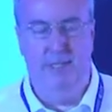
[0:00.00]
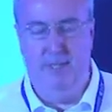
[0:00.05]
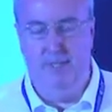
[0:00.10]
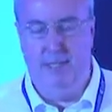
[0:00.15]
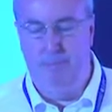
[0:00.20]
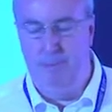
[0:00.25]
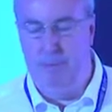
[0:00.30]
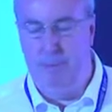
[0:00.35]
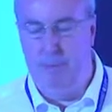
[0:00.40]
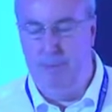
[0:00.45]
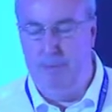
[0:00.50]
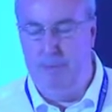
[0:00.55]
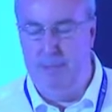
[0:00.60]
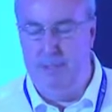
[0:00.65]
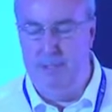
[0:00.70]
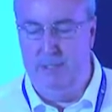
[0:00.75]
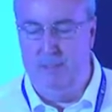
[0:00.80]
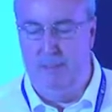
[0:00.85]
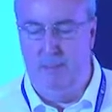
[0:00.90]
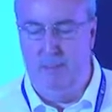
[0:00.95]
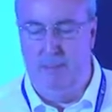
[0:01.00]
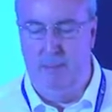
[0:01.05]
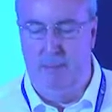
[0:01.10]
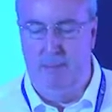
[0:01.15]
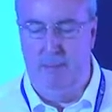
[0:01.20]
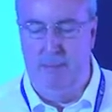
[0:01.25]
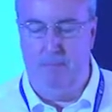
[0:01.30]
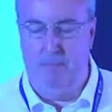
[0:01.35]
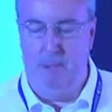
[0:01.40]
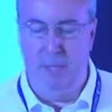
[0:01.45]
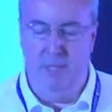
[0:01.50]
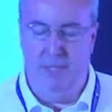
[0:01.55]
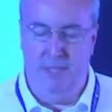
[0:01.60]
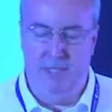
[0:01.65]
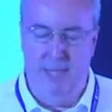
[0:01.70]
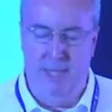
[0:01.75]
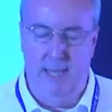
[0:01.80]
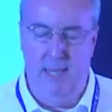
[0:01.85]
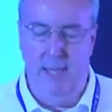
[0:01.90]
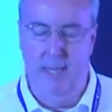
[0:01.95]
this poses for public
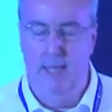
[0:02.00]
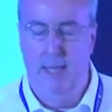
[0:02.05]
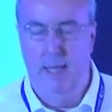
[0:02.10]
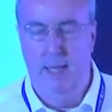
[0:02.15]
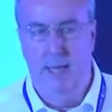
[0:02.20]
policy?